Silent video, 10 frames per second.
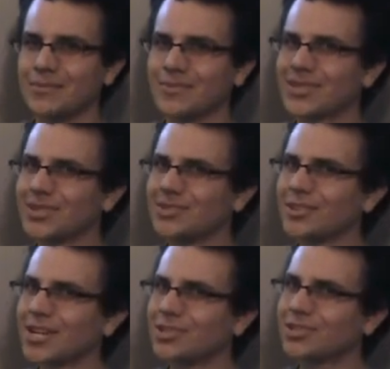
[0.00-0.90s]
Because it's
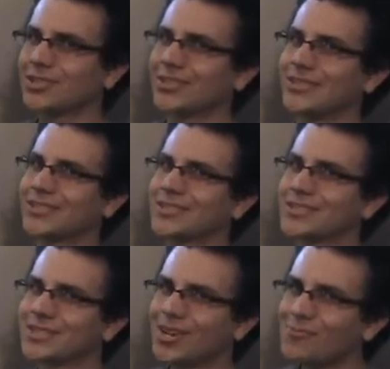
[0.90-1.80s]
not actually
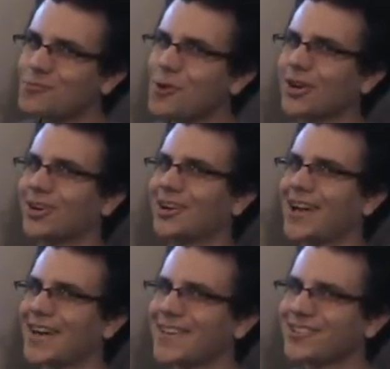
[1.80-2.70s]
somewhere
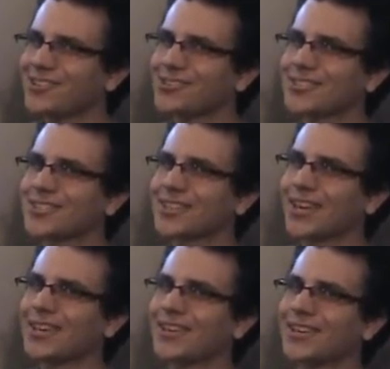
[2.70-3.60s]
else
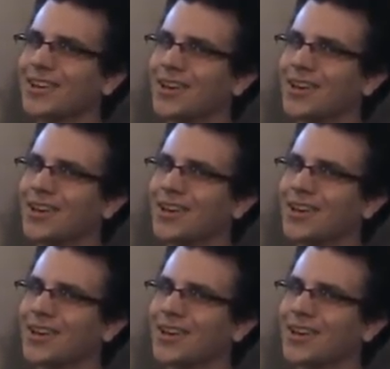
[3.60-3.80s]
like